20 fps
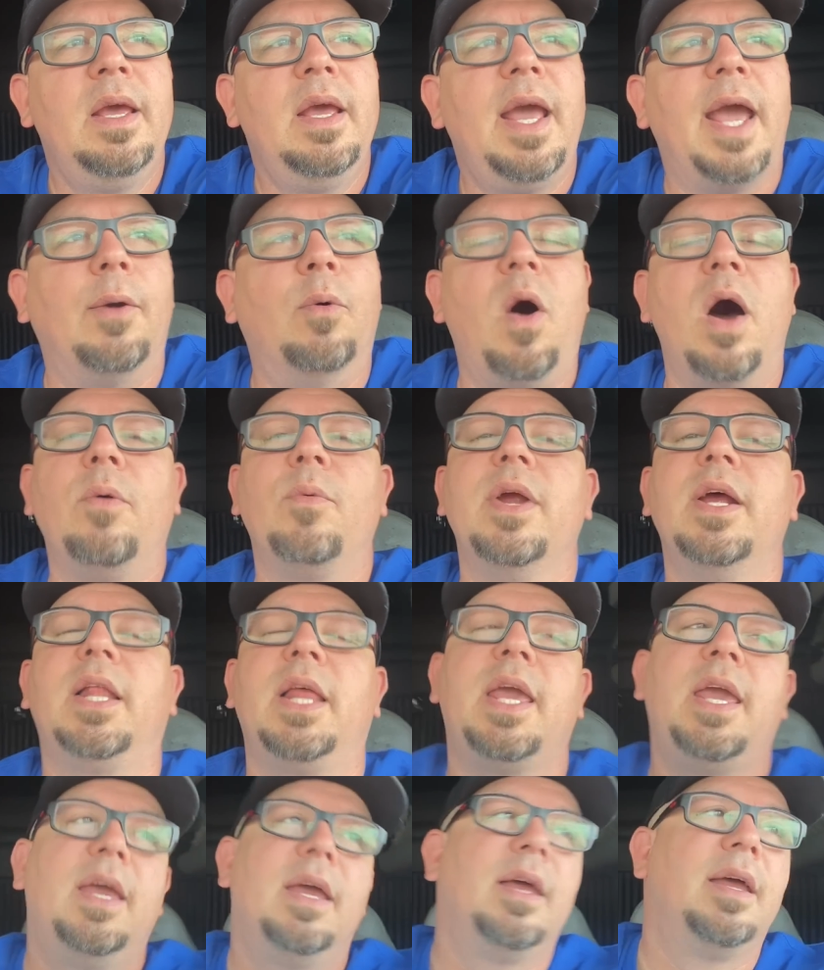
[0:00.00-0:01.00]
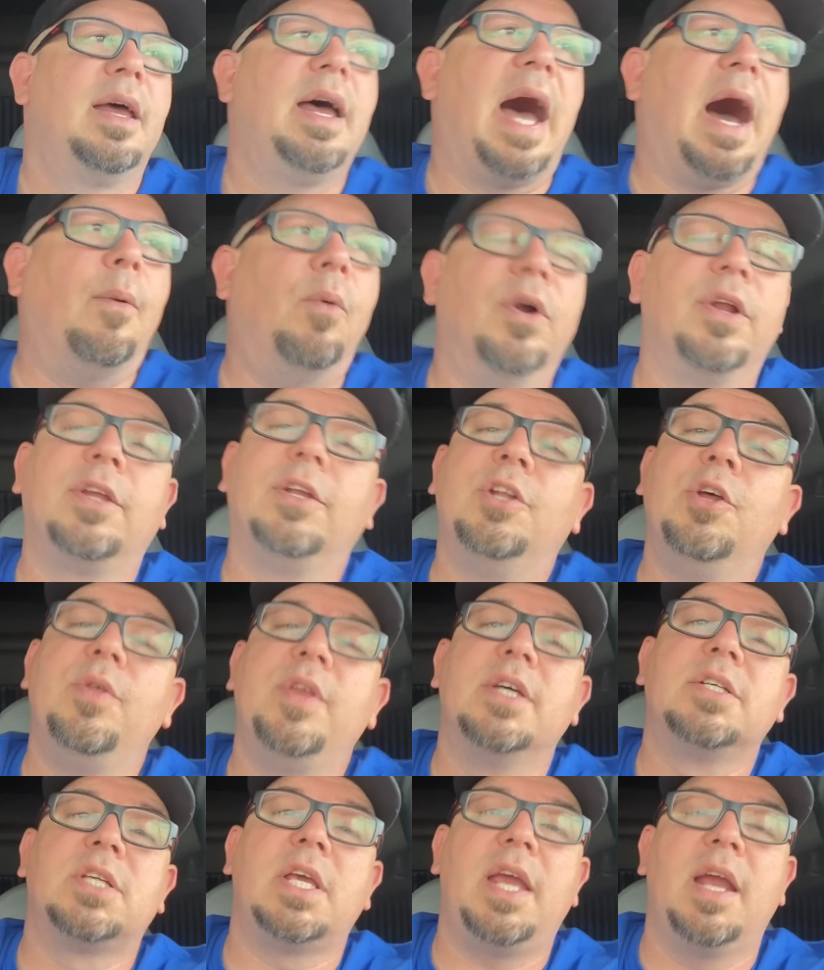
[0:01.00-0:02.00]
And what really, I wanted to do
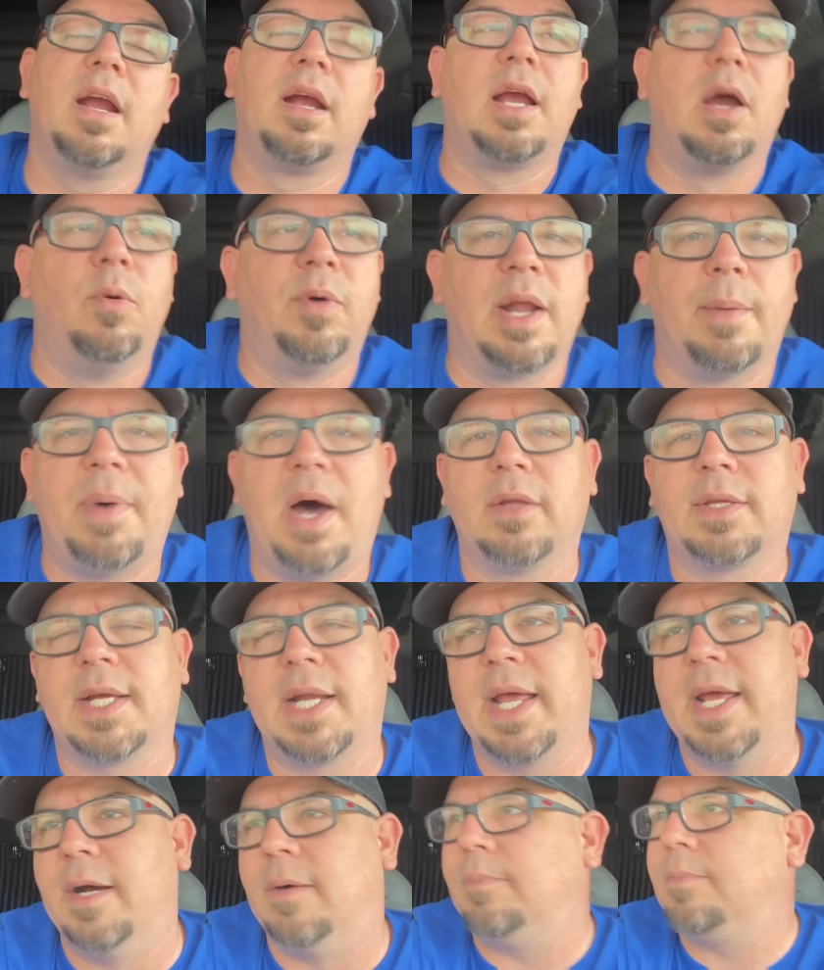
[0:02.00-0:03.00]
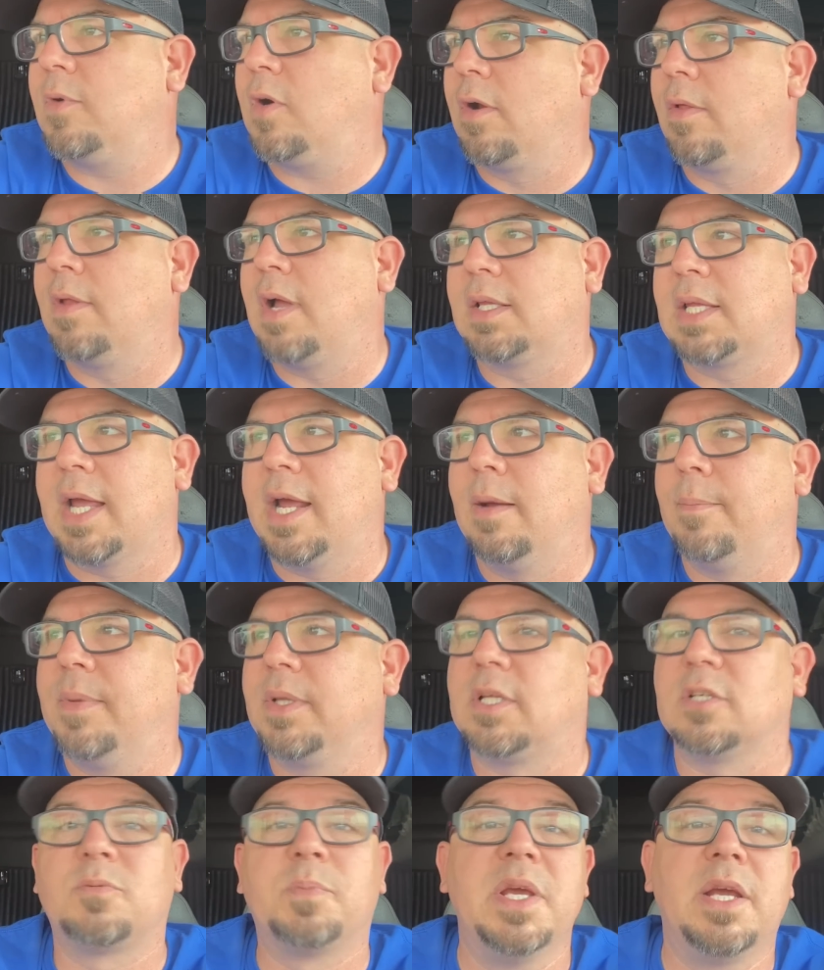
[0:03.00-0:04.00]
this a year ago when I bought that amp, or not the amp, but
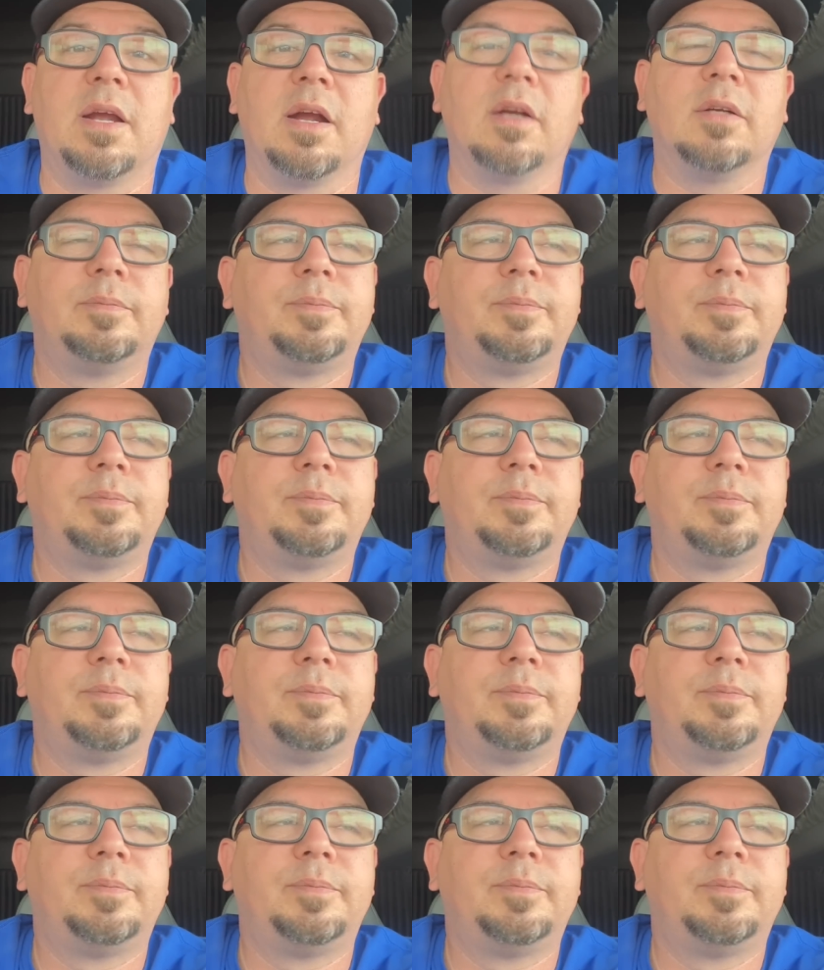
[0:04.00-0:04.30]
the speaker.